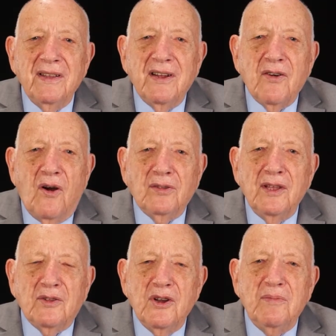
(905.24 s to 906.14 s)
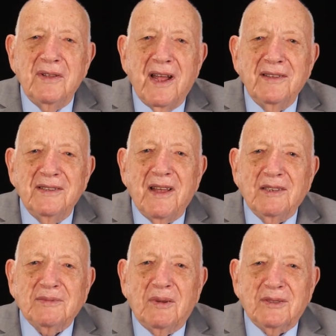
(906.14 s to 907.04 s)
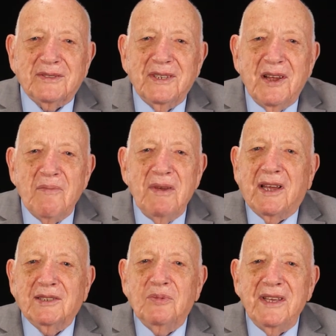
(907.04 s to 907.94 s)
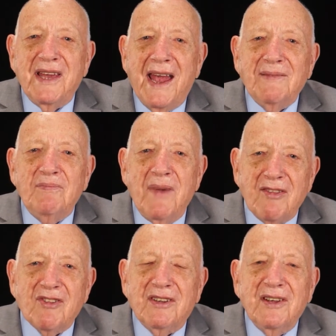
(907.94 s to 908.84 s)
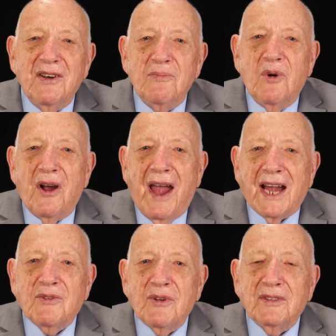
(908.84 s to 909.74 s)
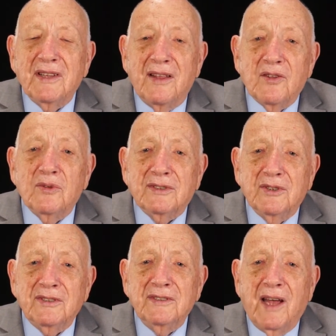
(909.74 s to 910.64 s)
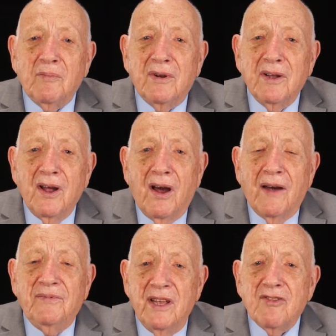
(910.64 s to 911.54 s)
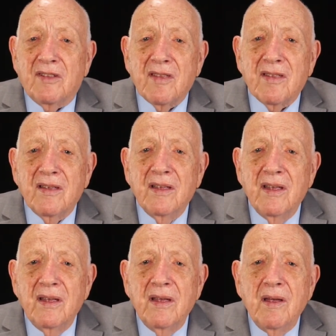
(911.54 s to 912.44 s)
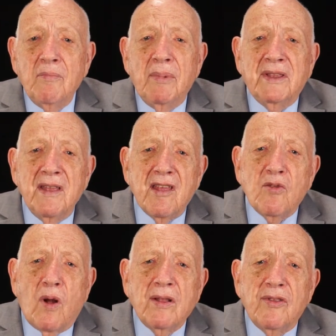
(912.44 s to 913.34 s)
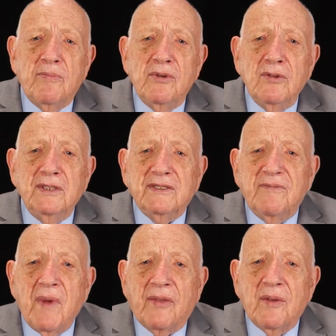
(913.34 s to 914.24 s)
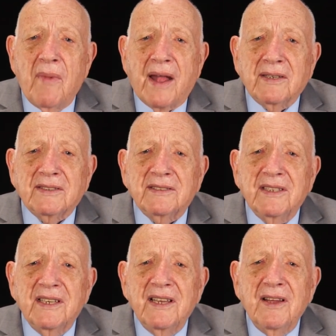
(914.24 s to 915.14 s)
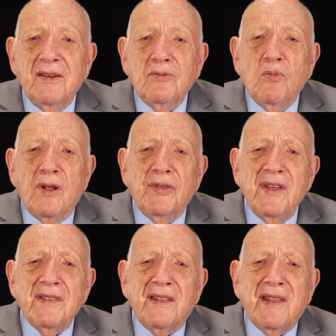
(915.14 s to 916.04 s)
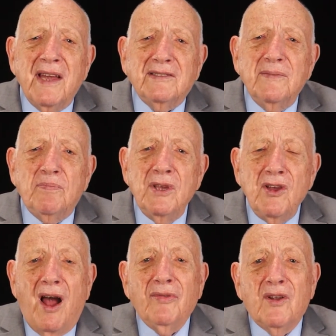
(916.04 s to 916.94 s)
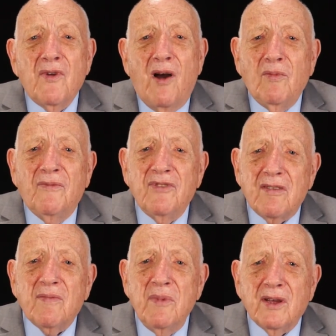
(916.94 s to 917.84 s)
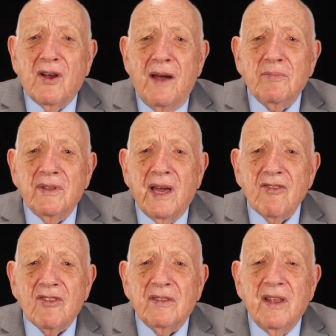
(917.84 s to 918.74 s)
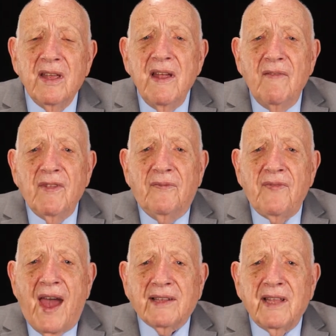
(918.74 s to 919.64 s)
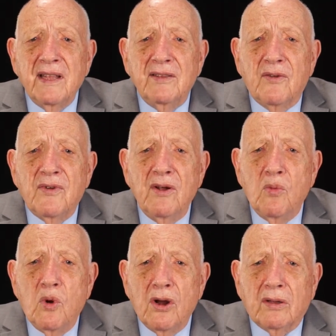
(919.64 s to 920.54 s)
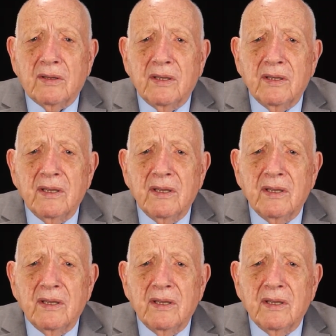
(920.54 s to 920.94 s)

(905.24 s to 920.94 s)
They're only terminating decimals because we can't measure more accurately than to a certain number of digits. But this is one of the beauties of mathematics. One thing that takes it beyond the realm of just mere computation. The fact that in the real world,